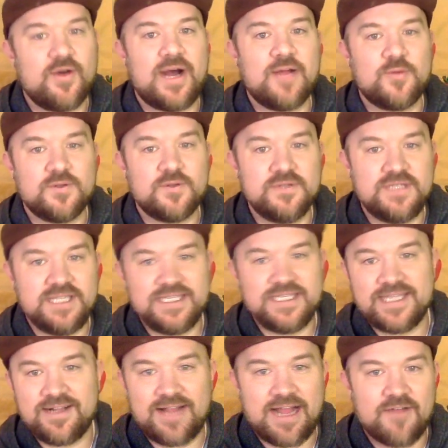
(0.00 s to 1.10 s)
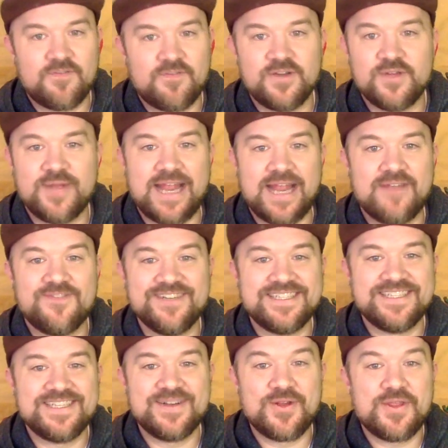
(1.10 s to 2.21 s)
I will detail out for you every
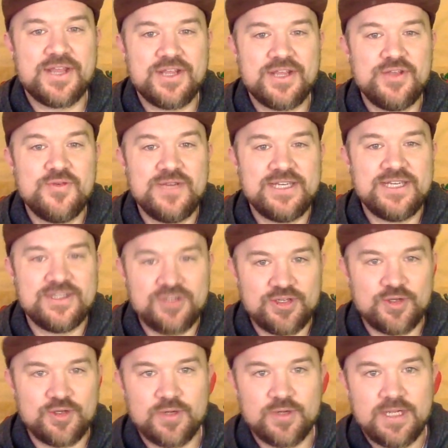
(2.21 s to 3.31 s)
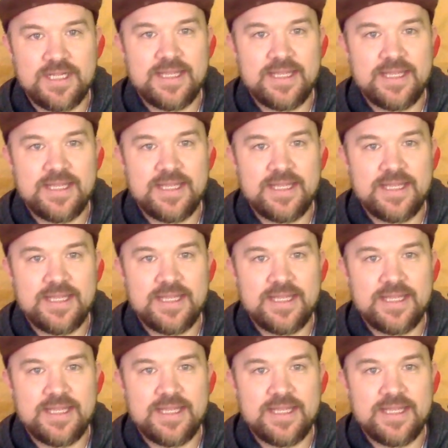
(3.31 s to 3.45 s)
single thing you need to do